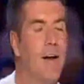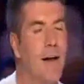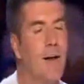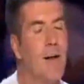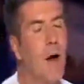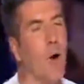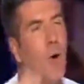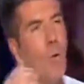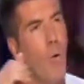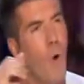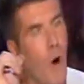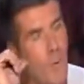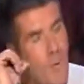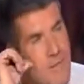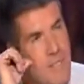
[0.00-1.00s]
What's okay, your
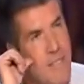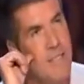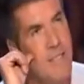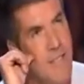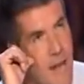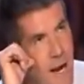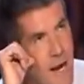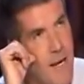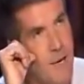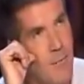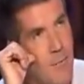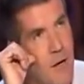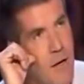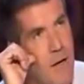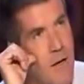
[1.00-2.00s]
boyfriend's no, What was name? his
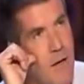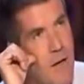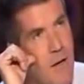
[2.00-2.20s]
name?